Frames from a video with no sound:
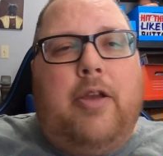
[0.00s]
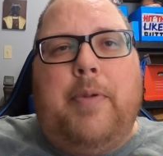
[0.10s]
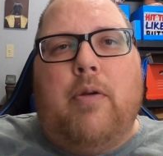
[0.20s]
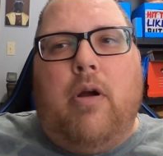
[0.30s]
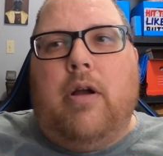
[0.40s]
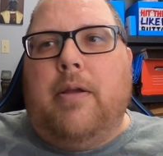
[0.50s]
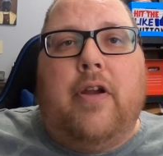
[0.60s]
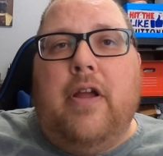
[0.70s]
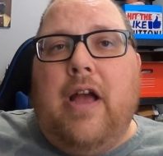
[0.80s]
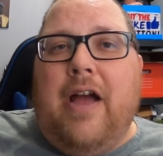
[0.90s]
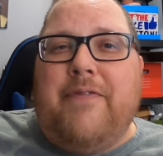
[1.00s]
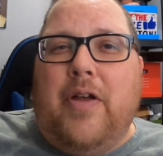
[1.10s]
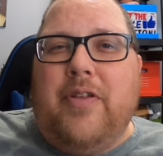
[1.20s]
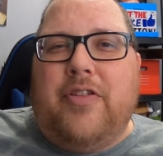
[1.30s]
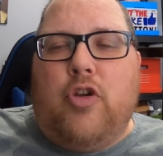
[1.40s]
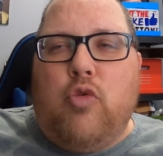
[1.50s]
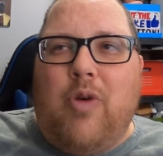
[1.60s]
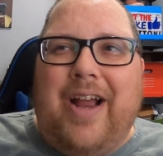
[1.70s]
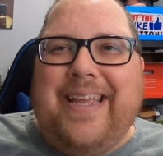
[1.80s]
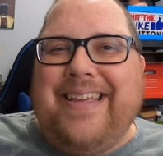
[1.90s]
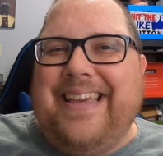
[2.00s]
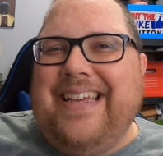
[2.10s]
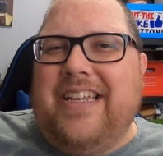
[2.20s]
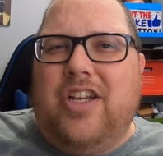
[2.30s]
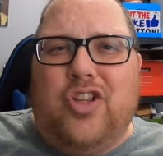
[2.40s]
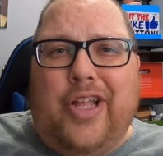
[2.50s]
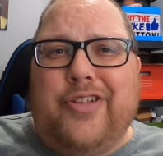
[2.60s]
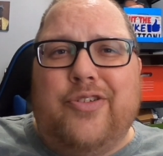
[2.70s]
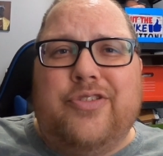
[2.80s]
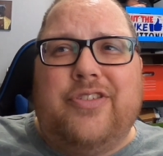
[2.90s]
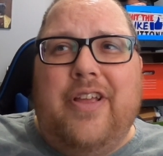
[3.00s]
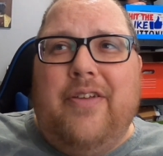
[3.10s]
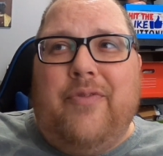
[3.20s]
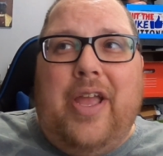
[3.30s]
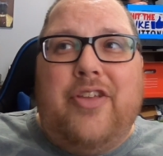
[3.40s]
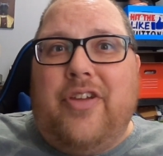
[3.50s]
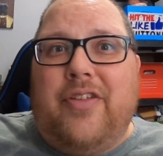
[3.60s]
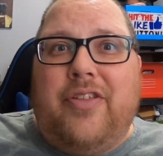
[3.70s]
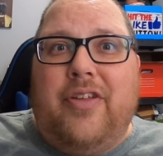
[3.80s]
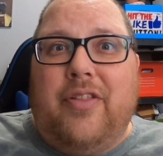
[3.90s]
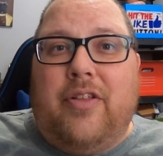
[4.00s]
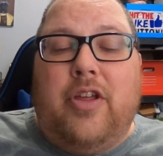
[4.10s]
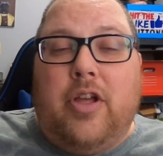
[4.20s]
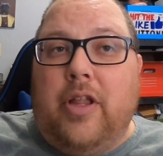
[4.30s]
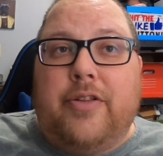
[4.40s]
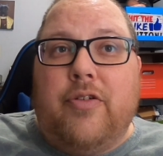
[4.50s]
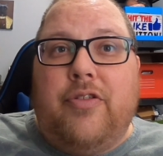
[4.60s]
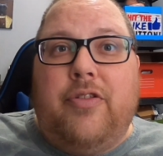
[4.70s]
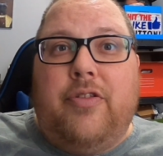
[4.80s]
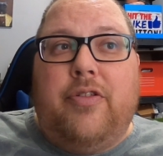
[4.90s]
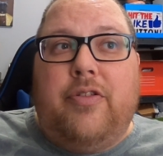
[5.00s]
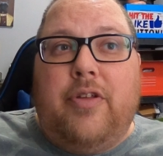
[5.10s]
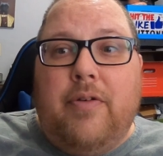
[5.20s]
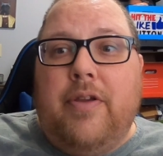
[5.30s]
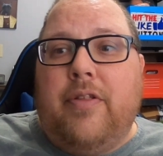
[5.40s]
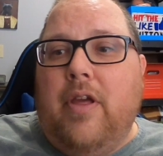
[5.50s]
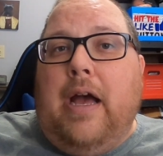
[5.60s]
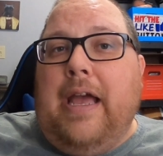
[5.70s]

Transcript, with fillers: I could be wrong there. I found this Karate Kid Collectors VHS collector series.